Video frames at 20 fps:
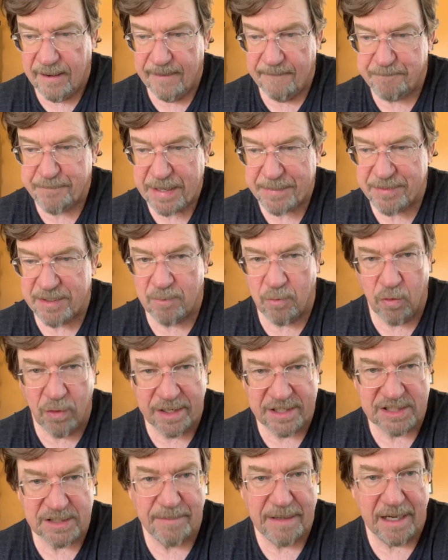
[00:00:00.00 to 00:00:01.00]
Paper number
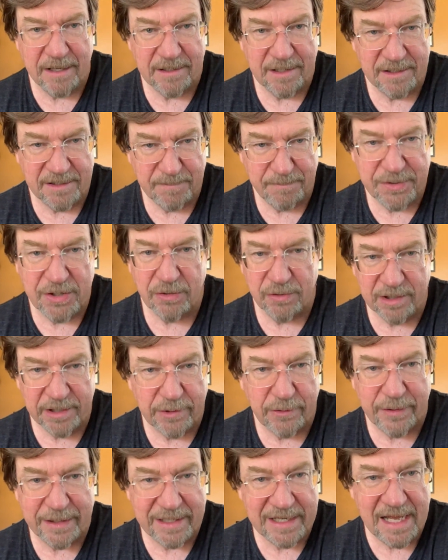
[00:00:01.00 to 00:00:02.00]
1 is about a pure
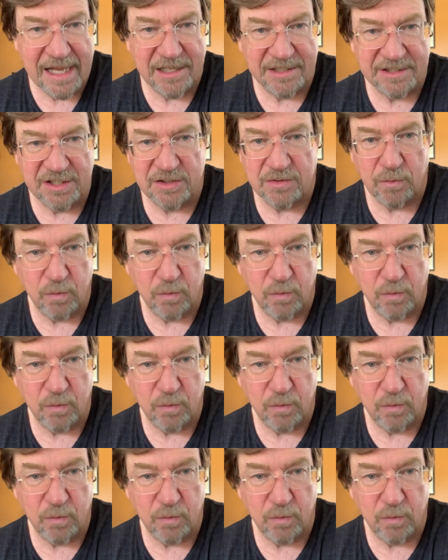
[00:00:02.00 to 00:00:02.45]
literary analysis